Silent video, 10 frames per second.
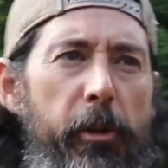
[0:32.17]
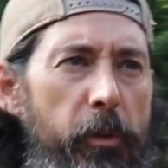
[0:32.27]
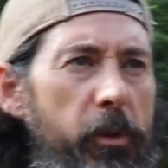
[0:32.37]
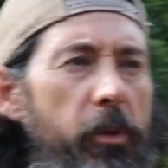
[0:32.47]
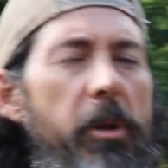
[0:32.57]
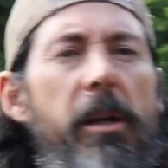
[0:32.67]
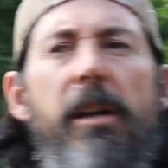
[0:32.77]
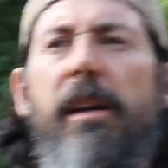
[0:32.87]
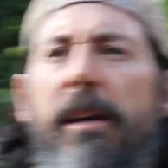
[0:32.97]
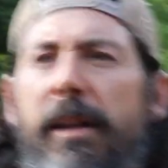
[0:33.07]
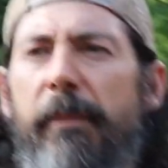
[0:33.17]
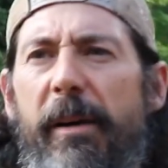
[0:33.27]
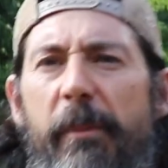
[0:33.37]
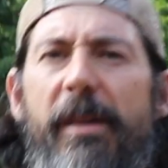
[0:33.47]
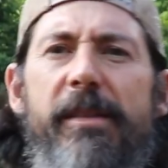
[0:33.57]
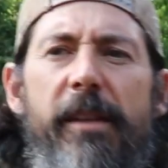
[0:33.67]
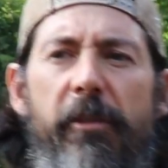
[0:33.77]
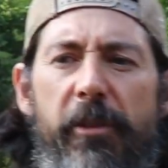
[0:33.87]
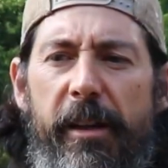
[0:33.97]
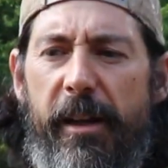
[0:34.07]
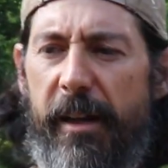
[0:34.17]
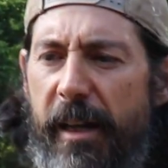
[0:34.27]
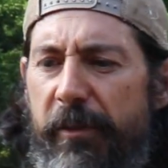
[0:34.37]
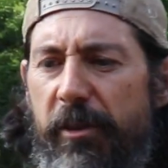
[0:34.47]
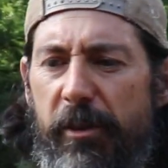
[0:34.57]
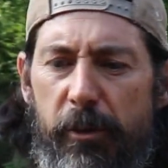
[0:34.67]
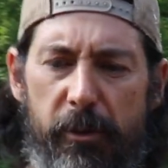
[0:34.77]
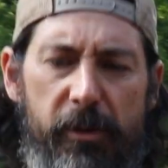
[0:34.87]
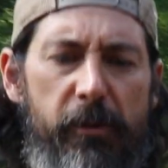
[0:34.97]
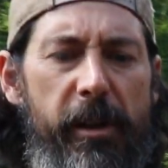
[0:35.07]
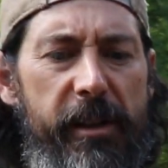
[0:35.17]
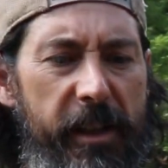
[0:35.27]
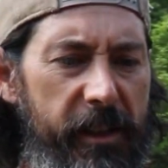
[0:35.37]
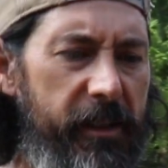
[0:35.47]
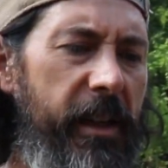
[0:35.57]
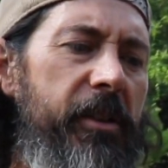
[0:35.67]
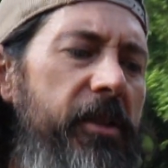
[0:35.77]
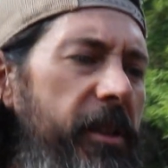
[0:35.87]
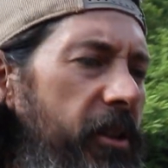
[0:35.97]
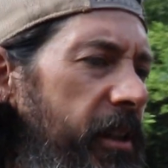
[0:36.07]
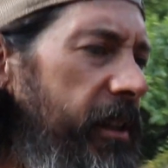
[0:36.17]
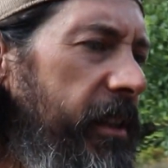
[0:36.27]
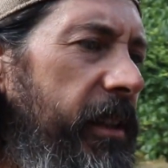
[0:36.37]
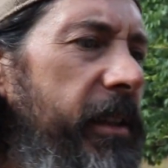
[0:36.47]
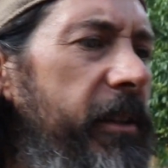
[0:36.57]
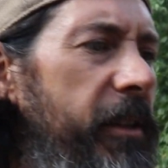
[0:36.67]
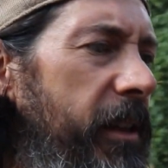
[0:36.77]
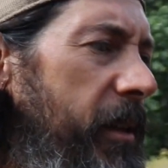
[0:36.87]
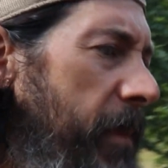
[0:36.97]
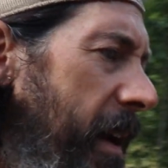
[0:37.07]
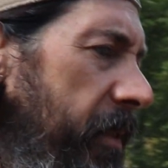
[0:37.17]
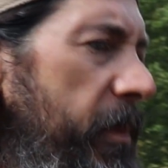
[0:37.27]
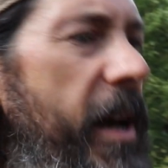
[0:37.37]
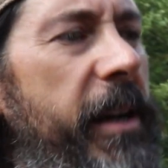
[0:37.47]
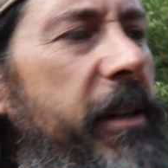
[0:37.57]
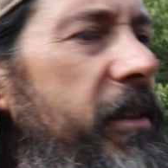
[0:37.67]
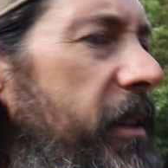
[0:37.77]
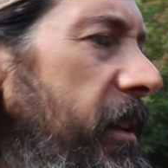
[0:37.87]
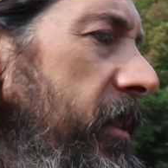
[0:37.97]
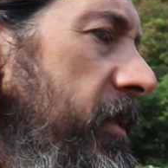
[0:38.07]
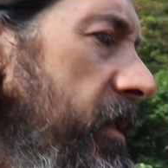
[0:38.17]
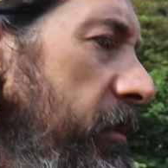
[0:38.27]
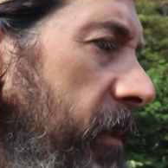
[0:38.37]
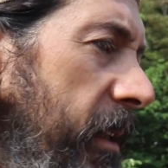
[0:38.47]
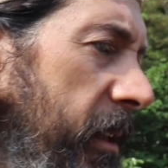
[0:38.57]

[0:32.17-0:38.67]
a crew. I'm by myself, so I kind of have to use redneck engineering and mathematics and some